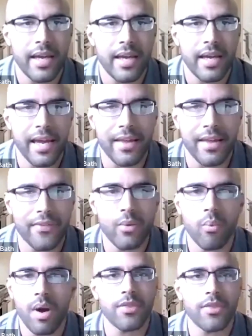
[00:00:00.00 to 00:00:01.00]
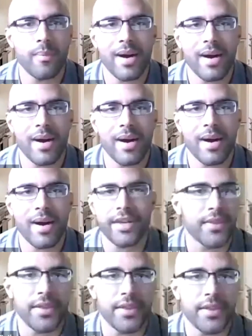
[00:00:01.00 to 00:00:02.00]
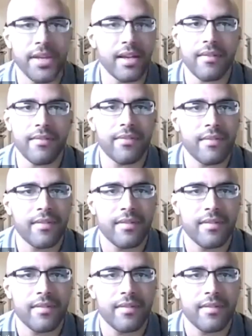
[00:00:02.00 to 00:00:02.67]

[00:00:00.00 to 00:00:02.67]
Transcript: and they want the remodel they've been thinking of.